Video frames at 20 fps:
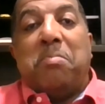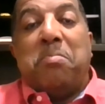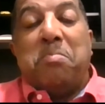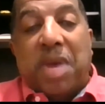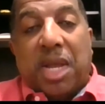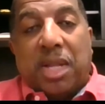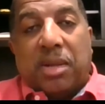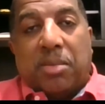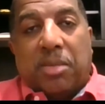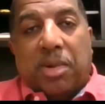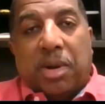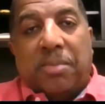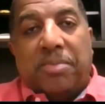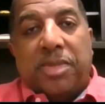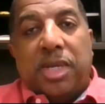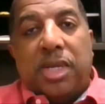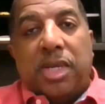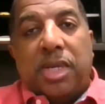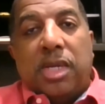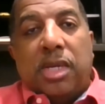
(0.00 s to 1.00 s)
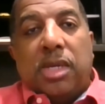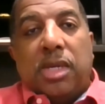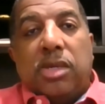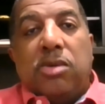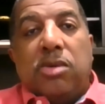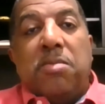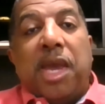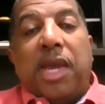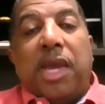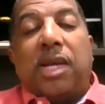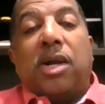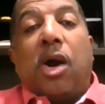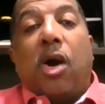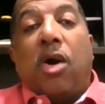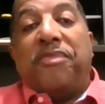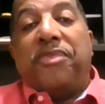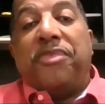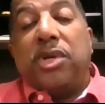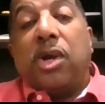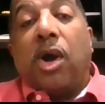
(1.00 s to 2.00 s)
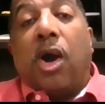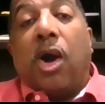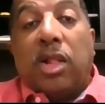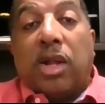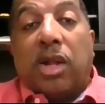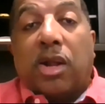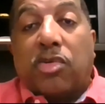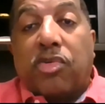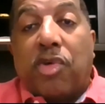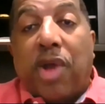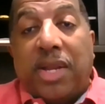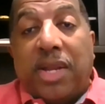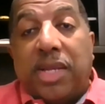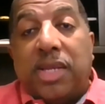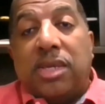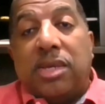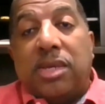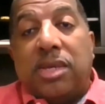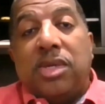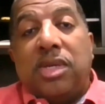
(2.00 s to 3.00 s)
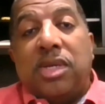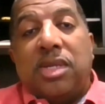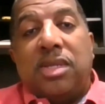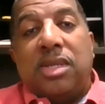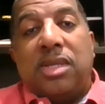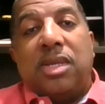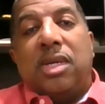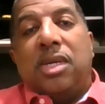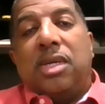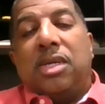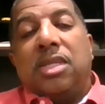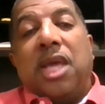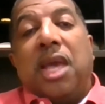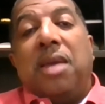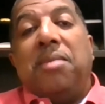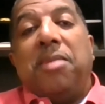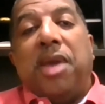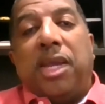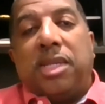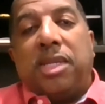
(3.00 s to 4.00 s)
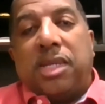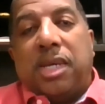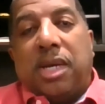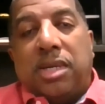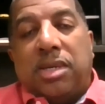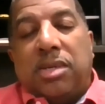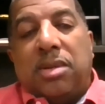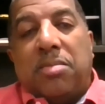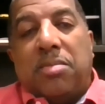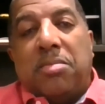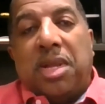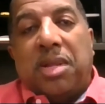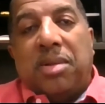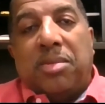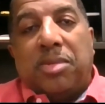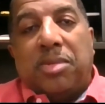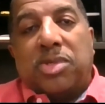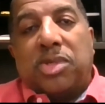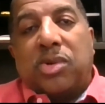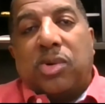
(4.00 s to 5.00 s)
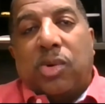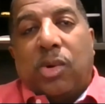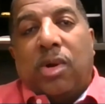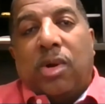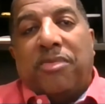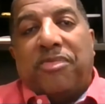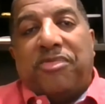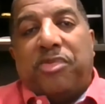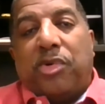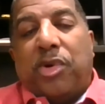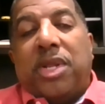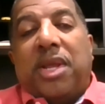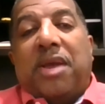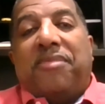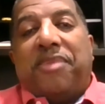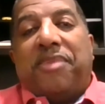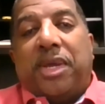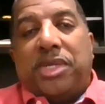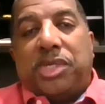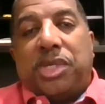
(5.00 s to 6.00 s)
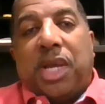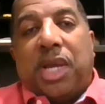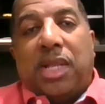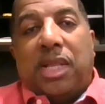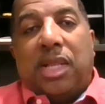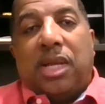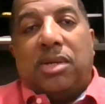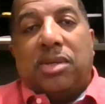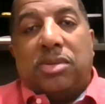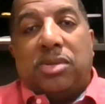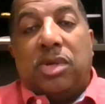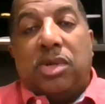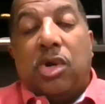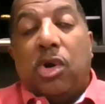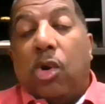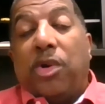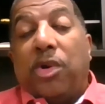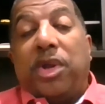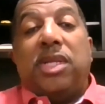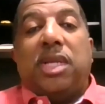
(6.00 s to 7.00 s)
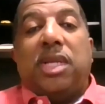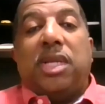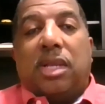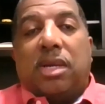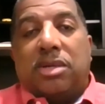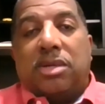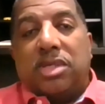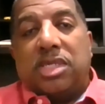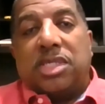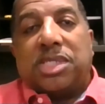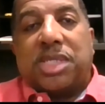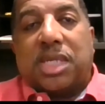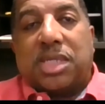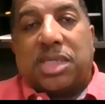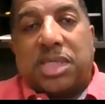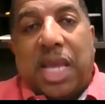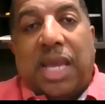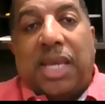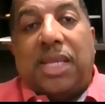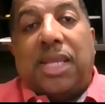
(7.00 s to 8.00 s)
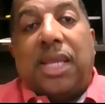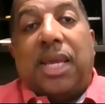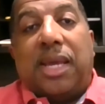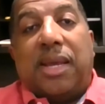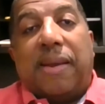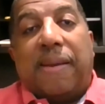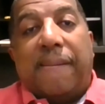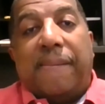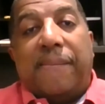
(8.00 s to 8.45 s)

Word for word: minimum. You may call, if you call a credit union, they may tell you the minimum score for an FHA loan or any loan is 680.